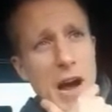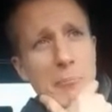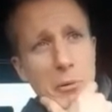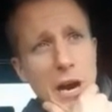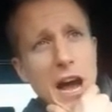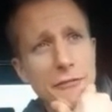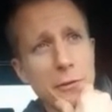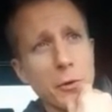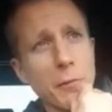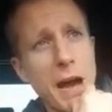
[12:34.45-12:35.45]
if I'm
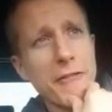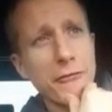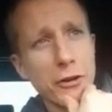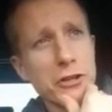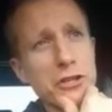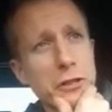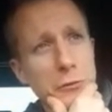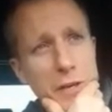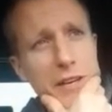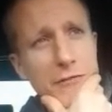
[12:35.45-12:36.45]
profitable in my
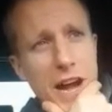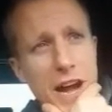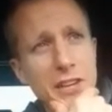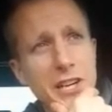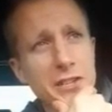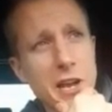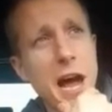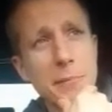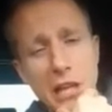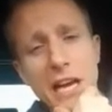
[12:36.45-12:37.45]
first 3 to 5
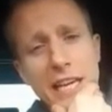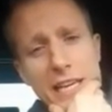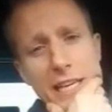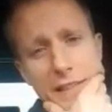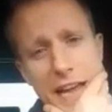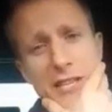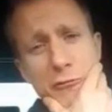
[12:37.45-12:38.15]
years, I'm lucky.